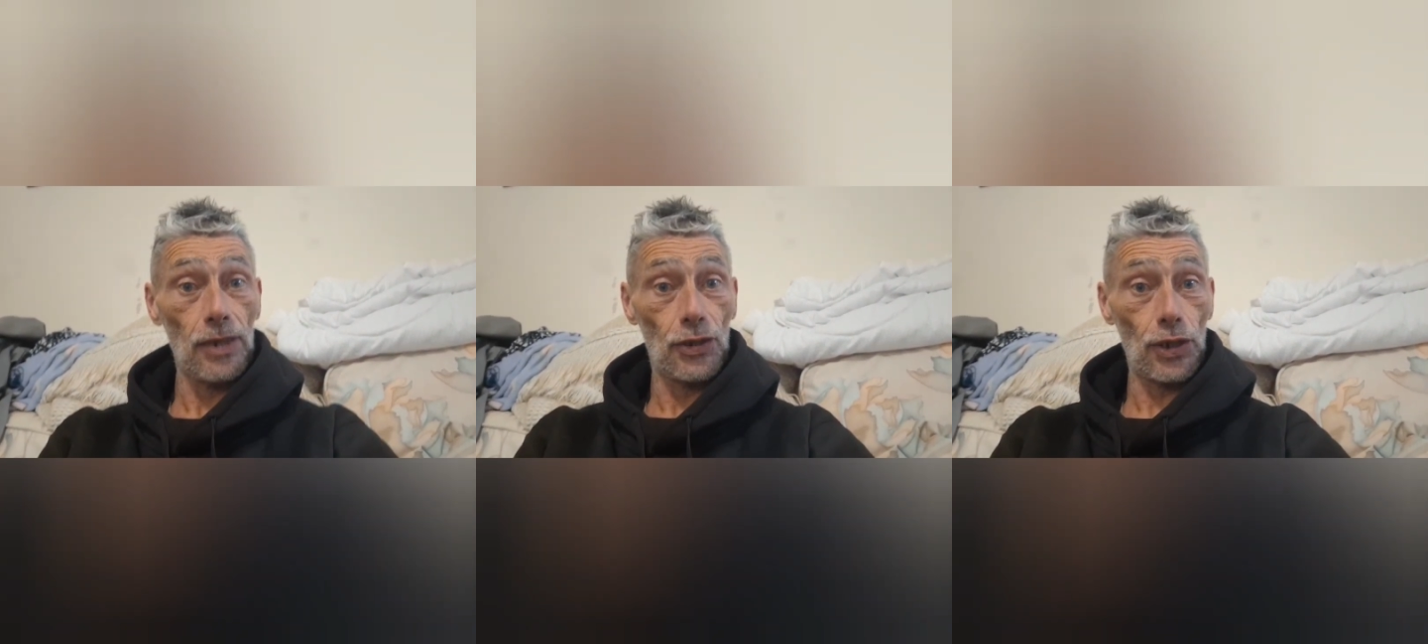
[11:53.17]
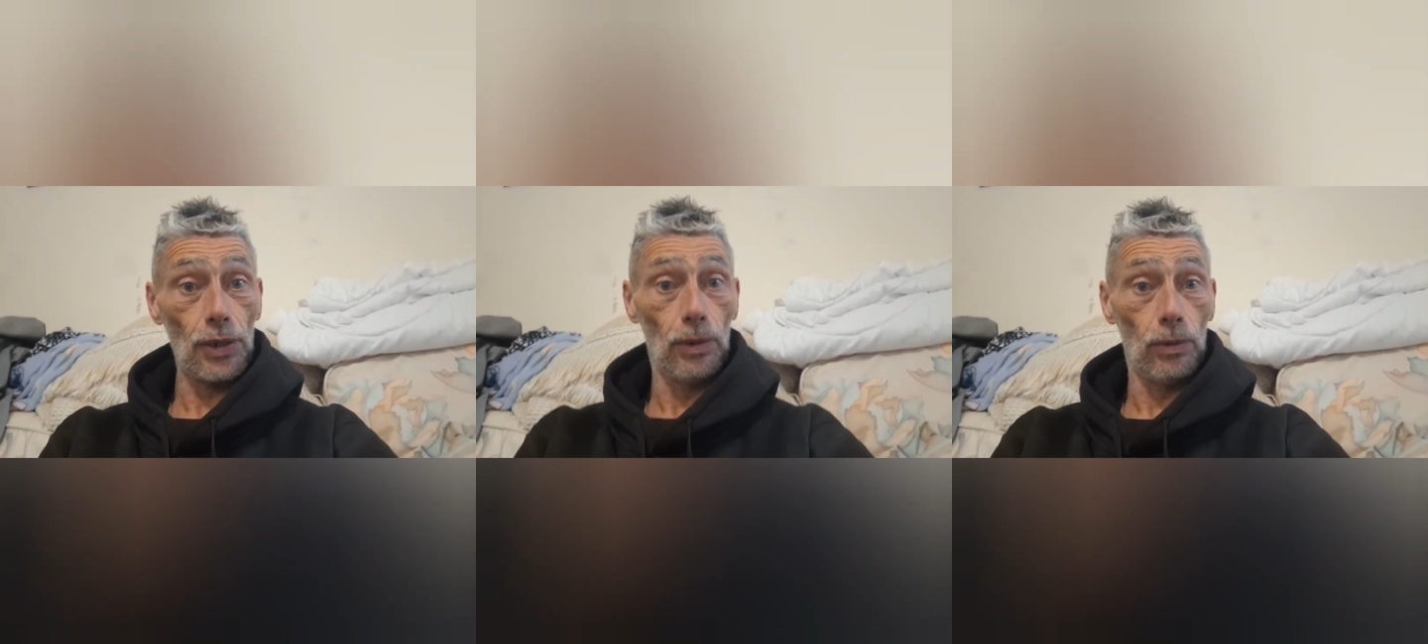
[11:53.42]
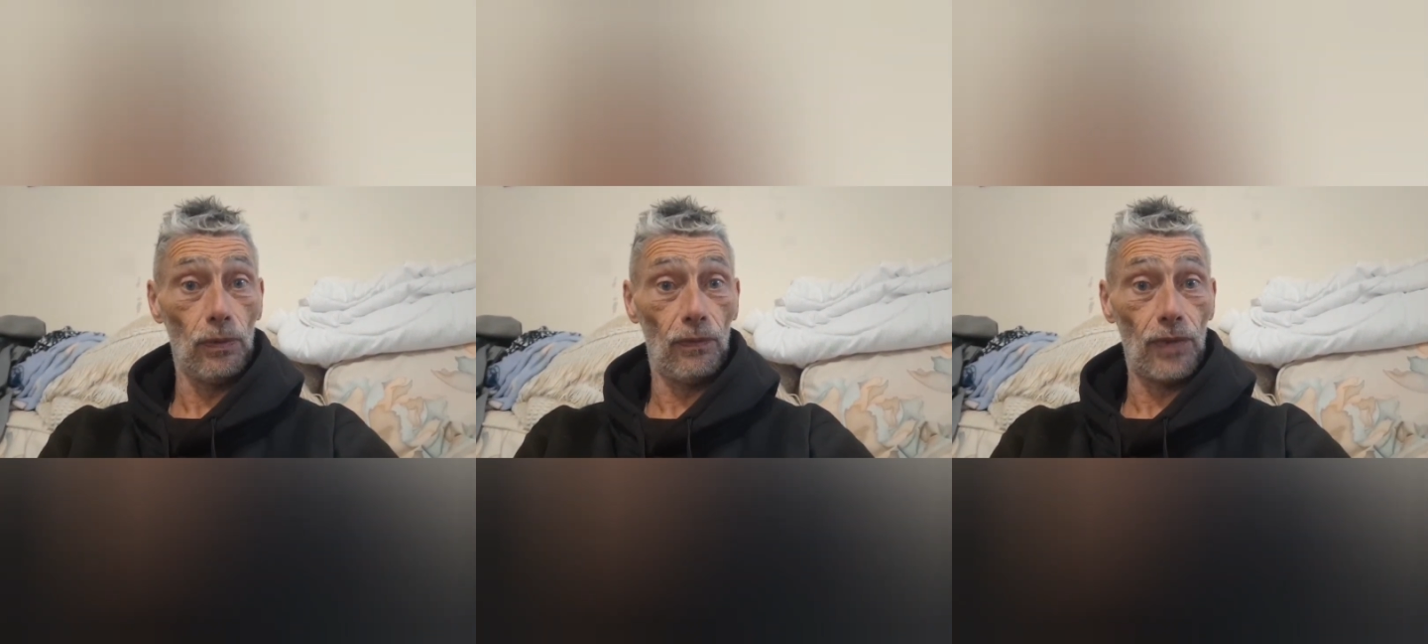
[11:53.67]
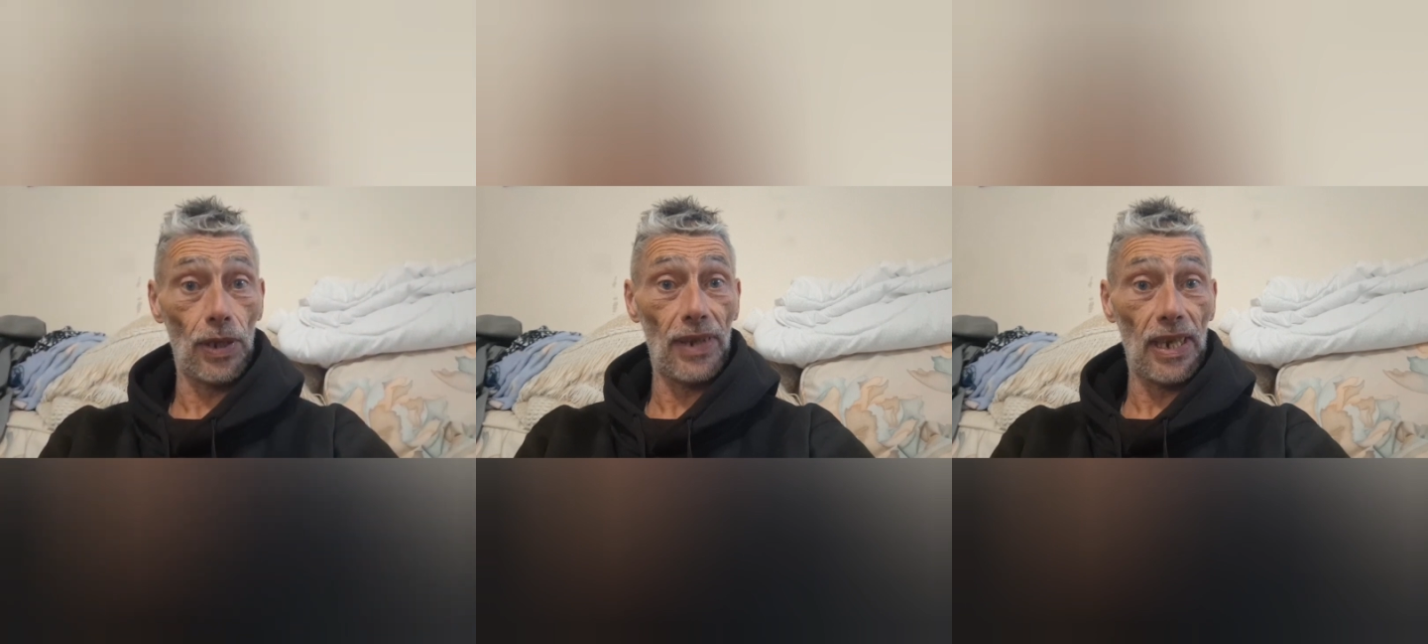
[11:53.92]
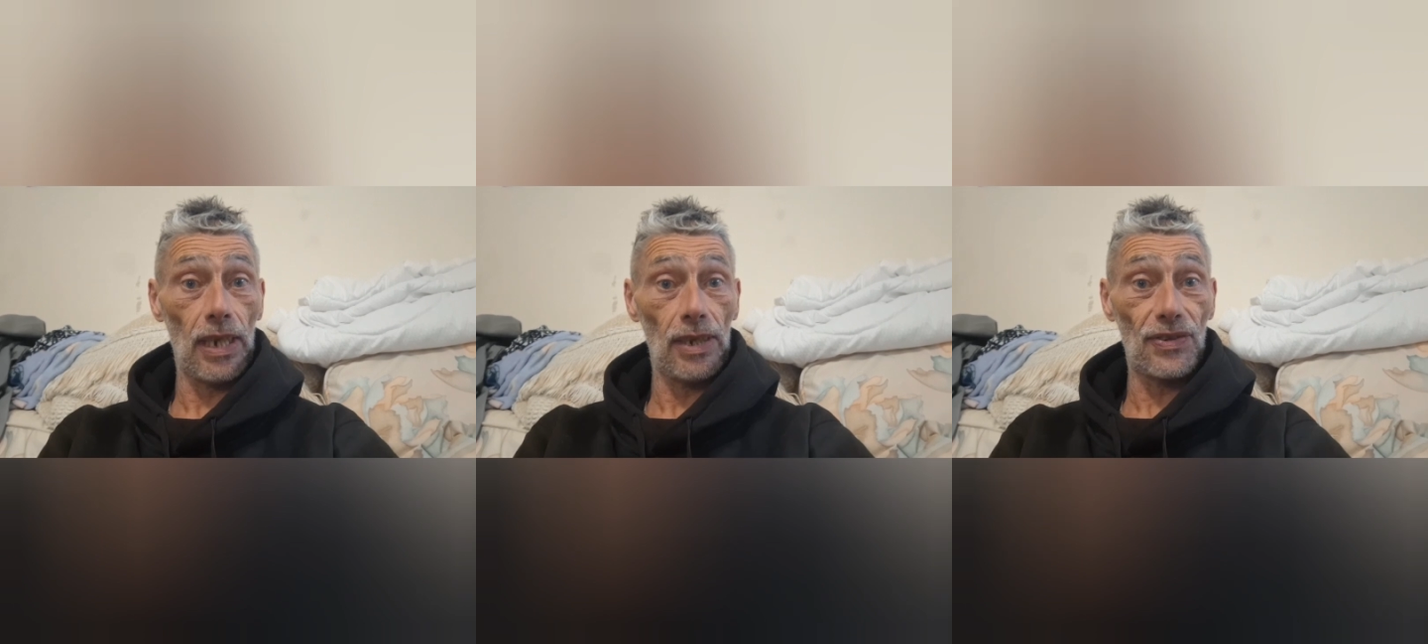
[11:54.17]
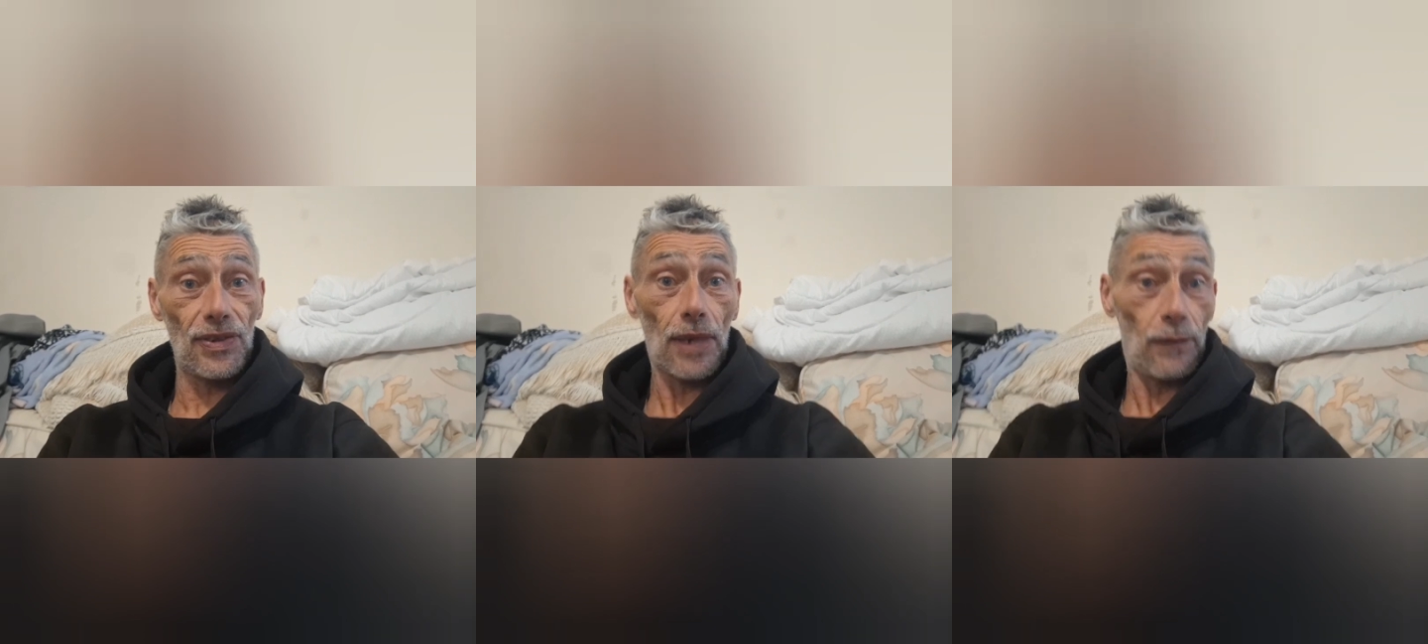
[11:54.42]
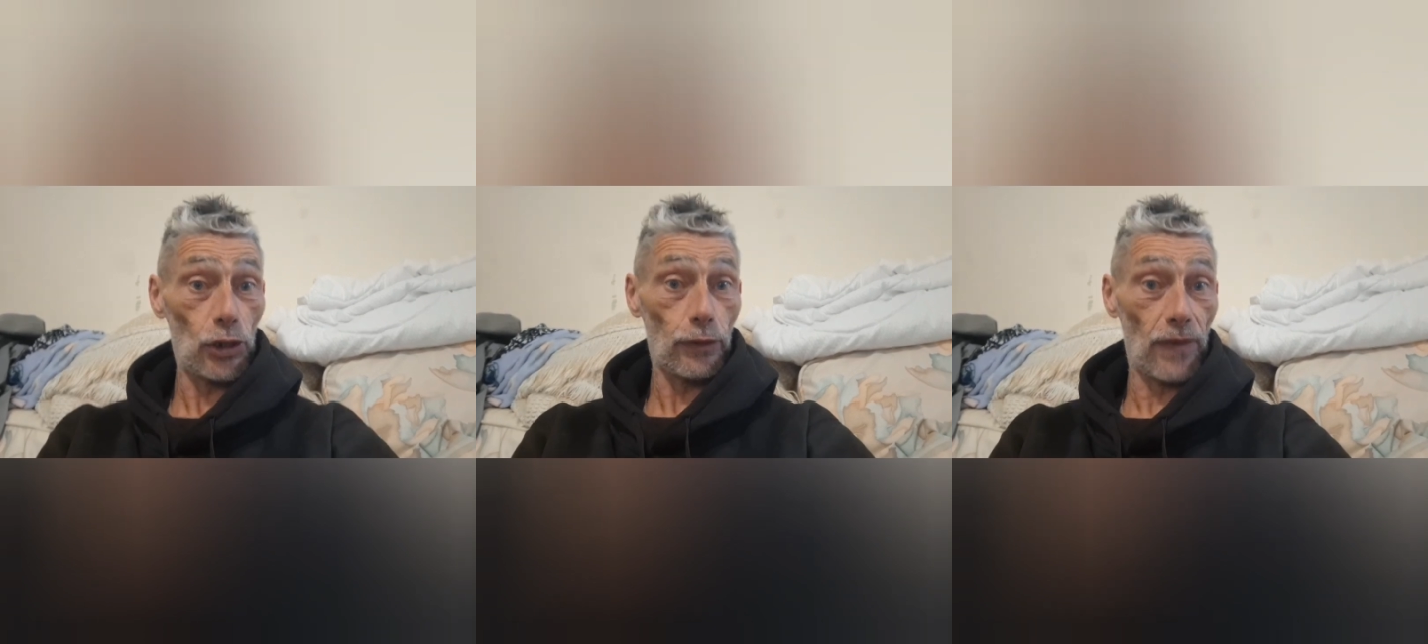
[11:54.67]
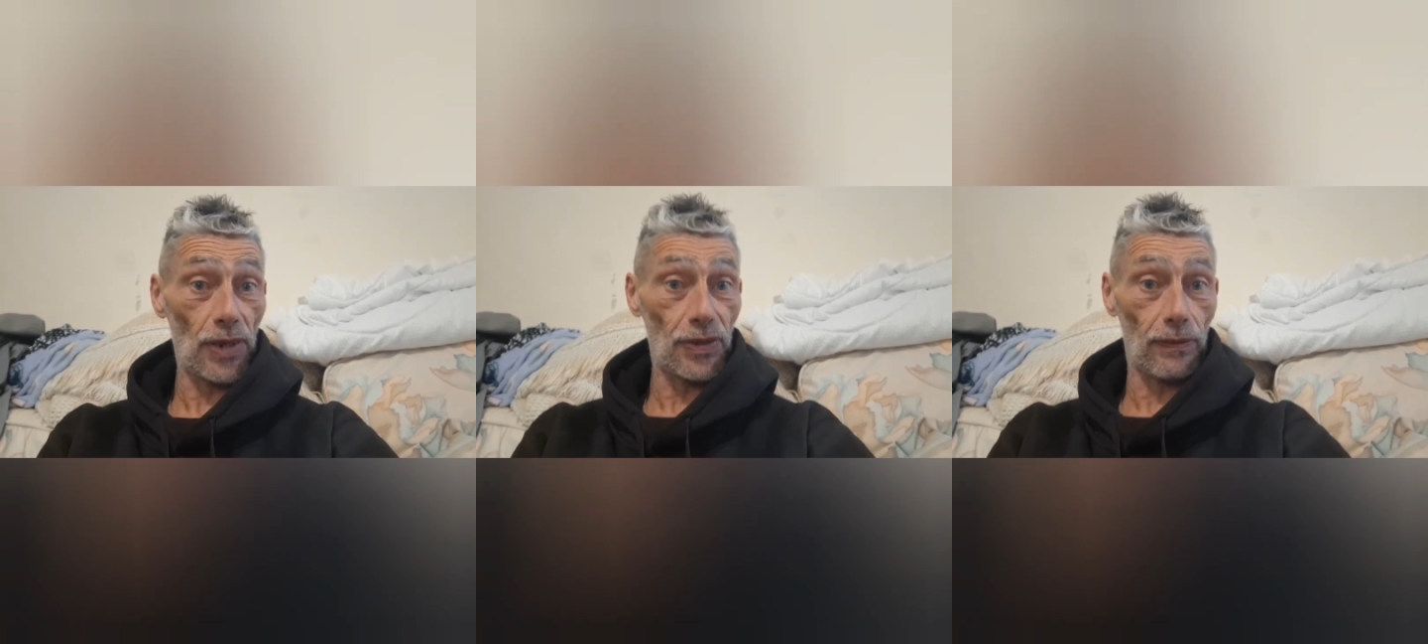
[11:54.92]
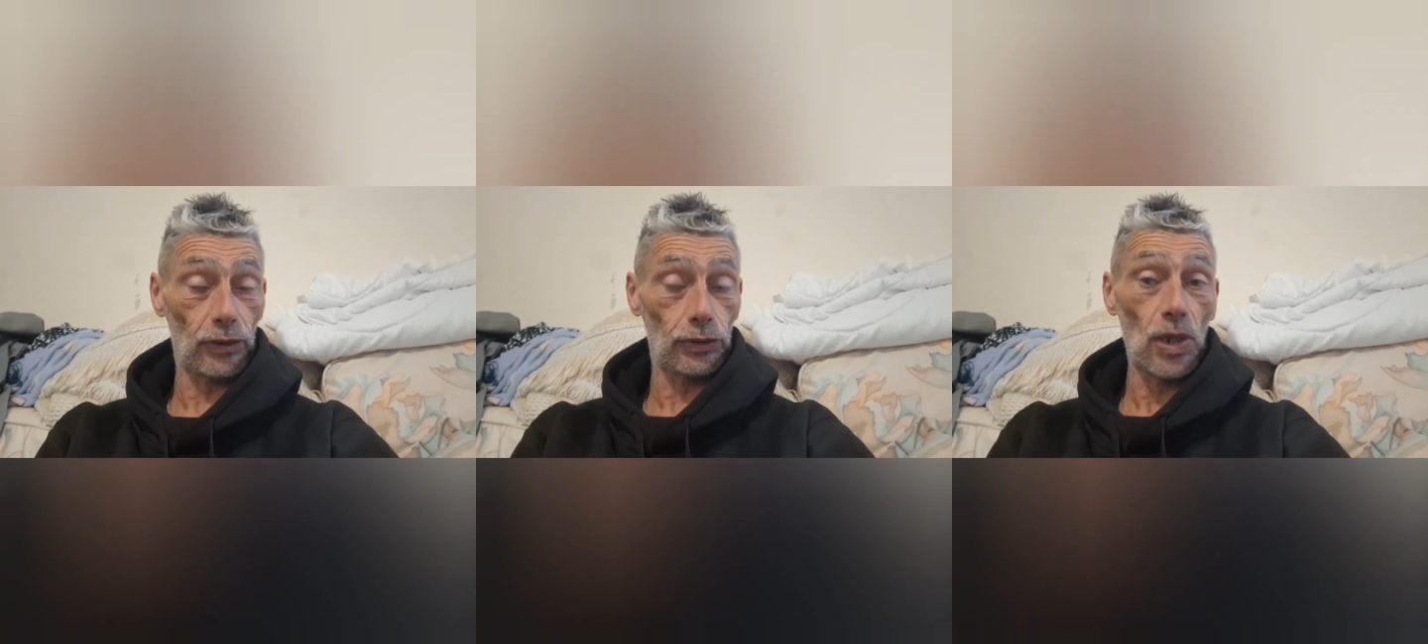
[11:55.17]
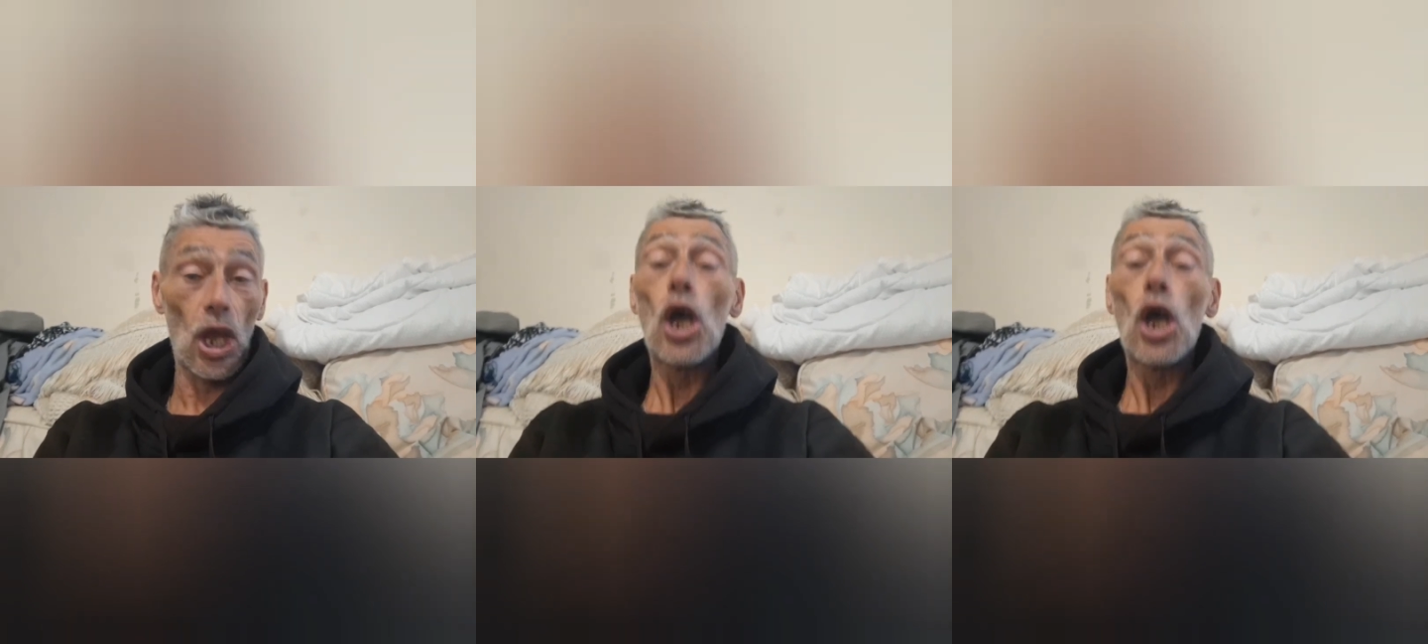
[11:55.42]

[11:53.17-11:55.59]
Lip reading: 2 for the Sea Fishing Festival